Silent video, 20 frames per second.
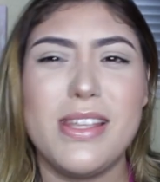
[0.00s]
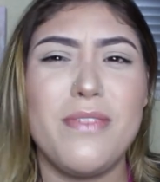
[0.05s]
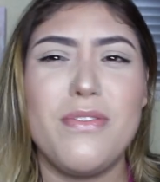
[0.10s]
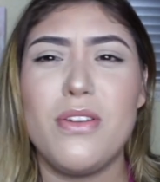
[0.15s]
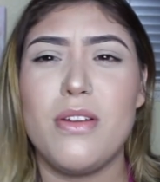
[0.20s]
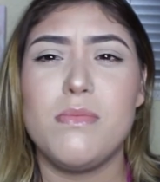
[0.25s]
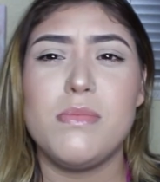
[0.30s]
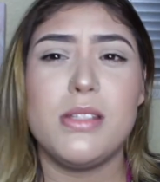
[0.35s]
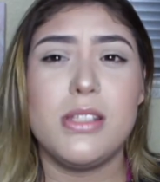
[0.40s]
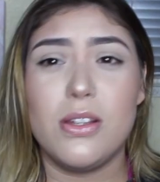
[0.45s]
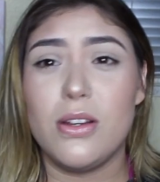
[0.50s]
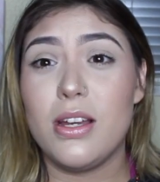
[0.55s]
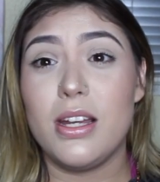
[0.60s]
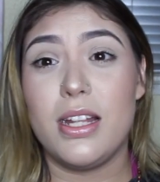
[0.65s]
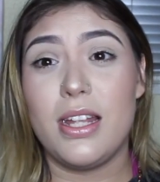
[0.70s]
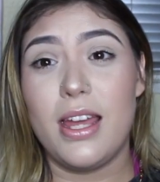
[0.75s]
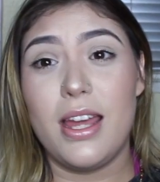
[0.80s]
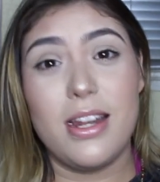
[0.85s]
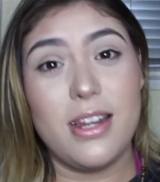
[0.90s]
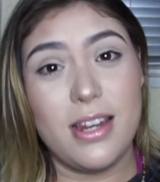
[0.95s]
even though I'm still
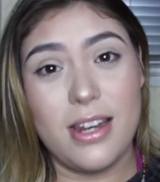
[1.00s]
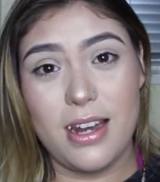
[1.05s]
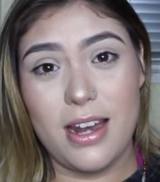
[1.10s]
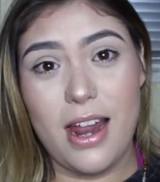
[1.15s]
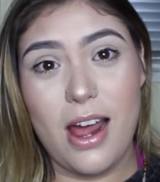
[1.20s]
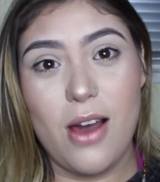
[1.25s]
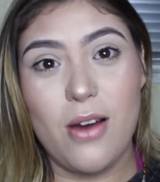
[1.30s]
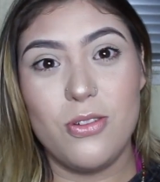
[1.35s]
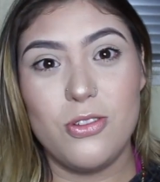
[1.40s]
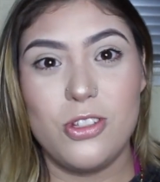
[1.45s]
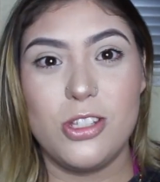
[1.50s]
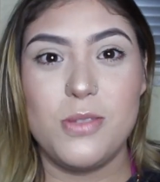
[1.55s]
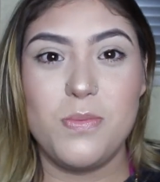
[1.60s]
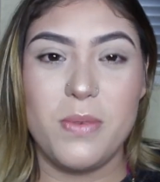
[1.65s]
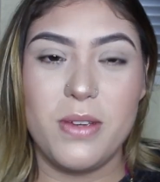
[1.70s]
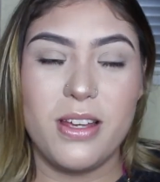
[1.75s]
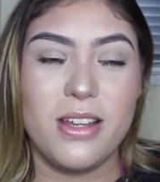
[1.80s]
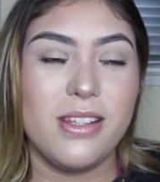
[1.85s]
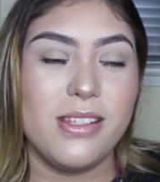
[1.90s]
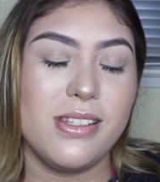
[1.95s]
gonna edit it out just
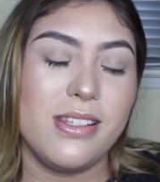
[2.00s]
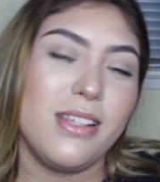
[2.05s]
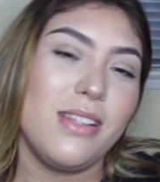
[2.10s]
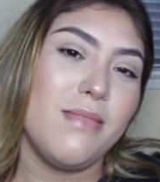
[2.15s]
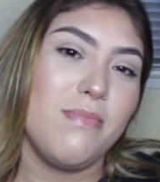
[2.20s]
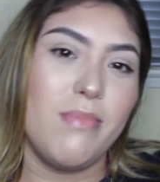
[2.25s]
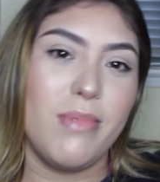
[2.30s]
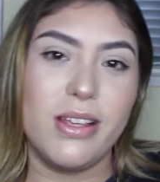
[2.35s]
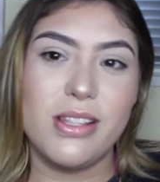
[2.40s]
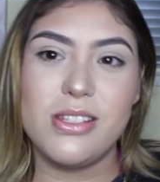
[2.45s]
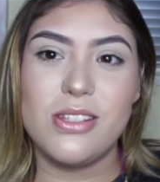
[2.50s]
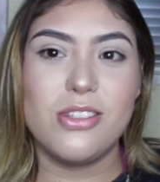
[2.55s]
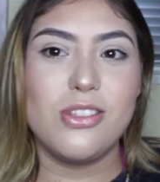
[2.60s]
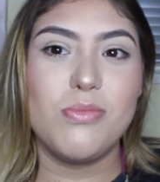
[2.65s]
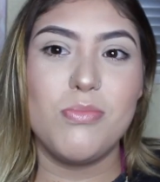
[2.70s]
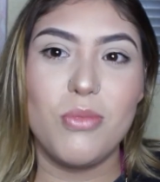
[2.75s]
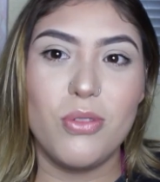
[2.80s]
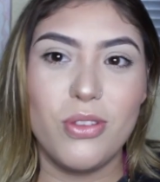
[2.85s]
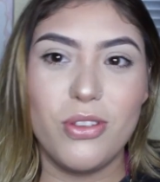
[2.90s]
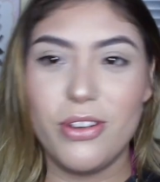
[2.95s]
because it makes a
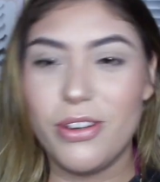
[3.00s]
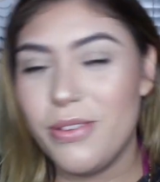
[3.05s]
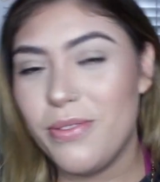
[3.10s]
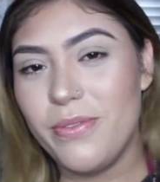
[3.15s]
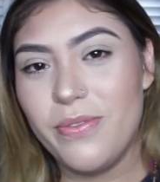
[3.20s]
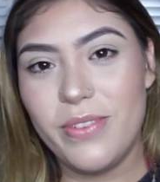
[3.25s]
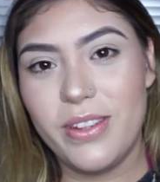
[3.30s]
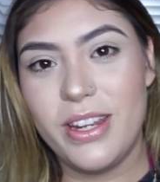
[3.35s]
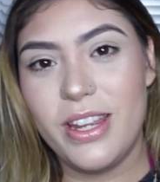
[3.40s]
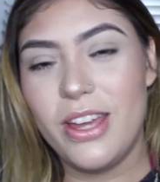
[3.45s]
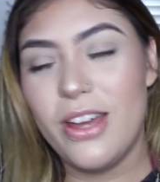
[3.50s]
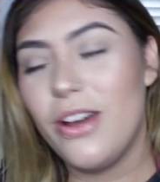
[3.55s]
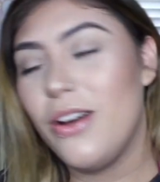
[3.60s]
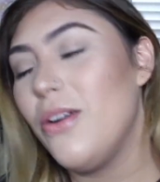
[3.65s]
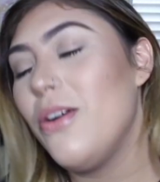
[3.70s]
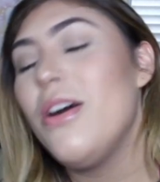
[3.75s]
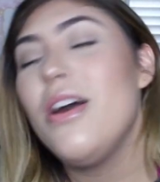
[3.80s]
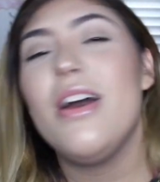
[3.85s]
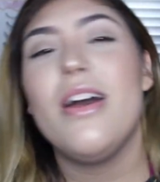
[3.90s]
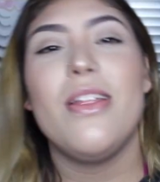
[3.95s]
smoother
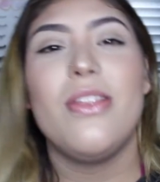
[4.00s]
video,